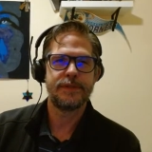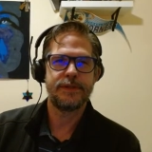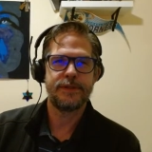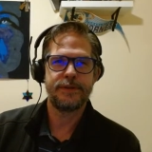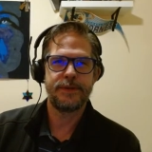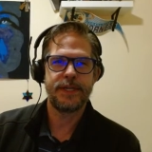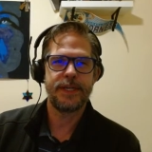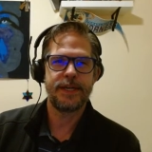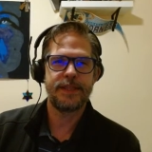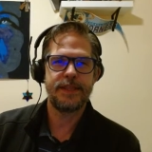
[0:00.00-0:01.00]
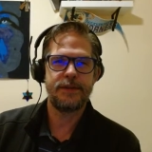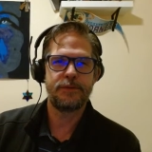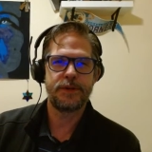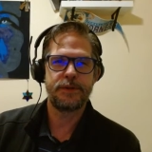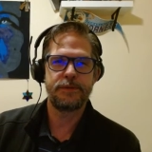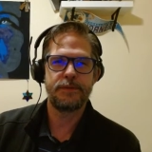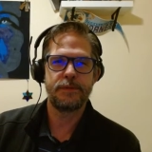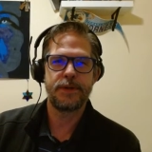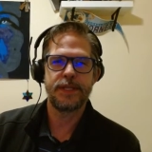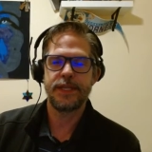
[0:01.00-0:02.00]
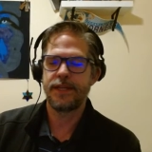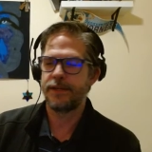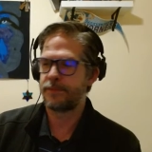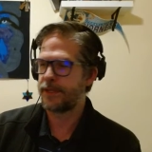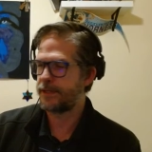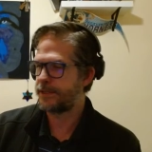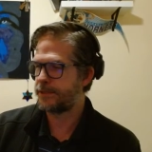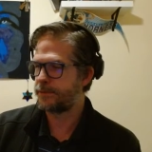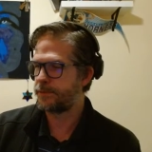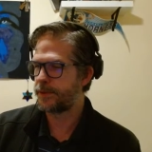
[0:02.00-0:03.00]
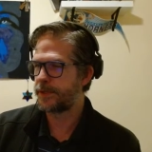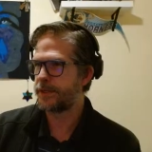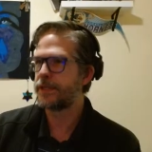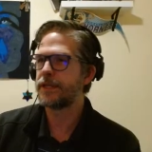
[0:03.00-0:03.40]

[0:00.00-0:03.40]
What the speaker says: All right, I think we're good, Robot Lady. I'm going to assume we're good.